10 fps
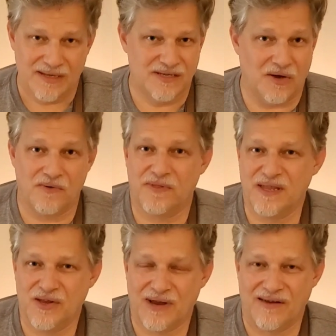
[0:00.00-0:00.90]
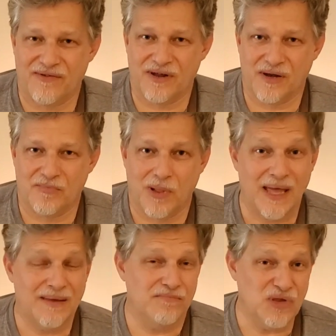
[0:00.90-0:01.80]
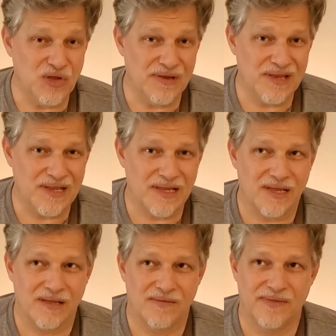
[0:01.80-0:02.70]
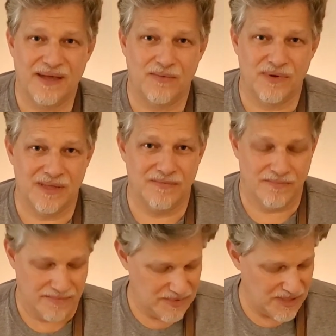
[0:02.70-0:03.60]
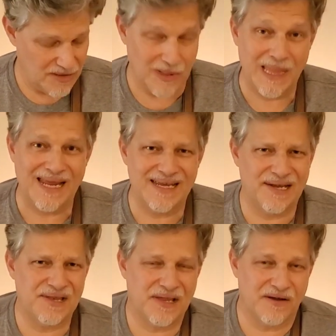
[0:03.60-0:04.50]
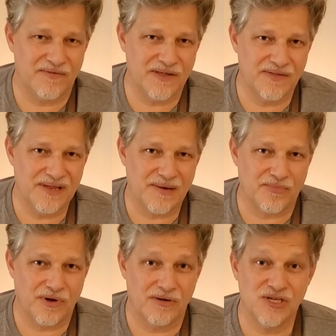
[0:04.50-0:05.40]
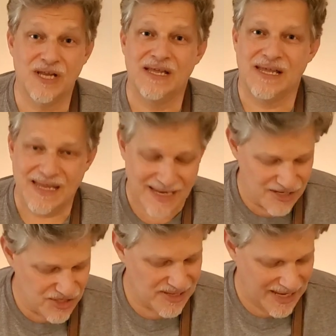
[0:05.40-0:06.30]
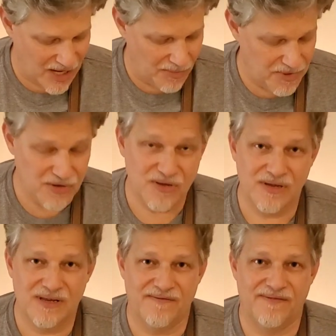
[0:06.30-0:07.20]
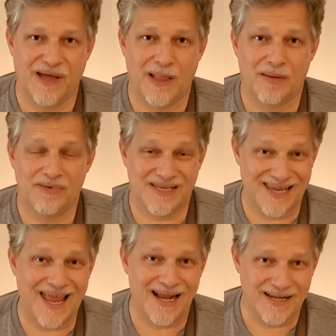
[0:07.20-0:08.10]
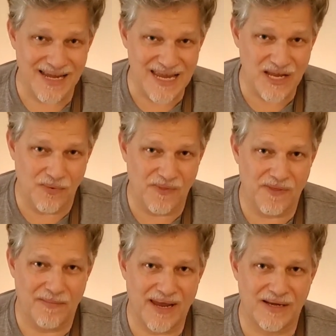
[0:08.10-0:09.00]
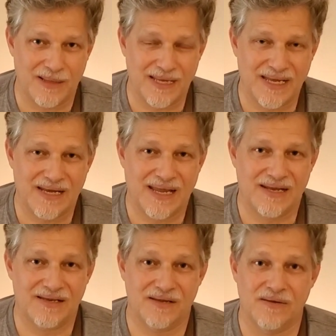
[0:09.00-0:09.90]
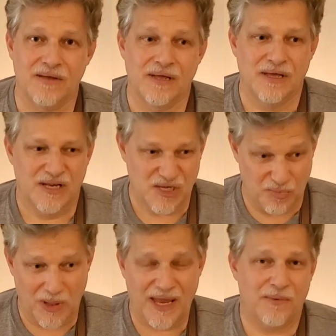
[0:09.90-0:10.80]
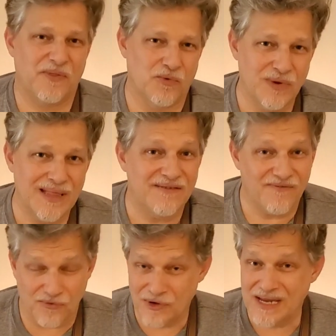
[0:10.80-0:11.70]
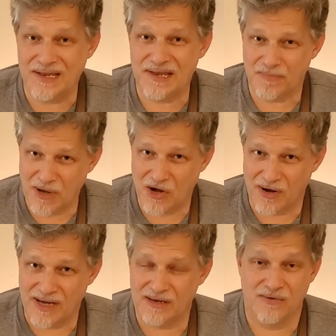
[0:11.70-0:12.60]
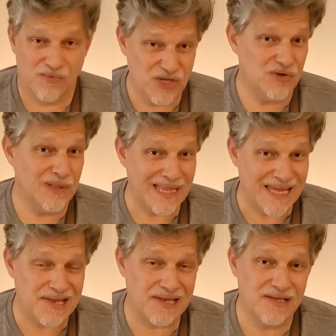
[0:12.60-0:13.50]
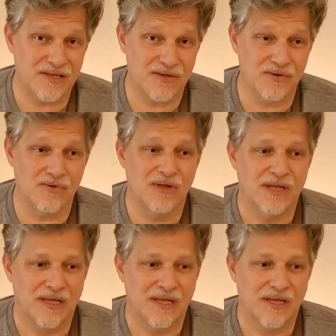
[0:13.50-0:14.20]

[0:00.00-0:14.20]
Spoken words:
don't think you're ever going to play music that would, lend itself to this approach, it can just help you to develop technique with the mandolin and to play with a really free spirit when you listen to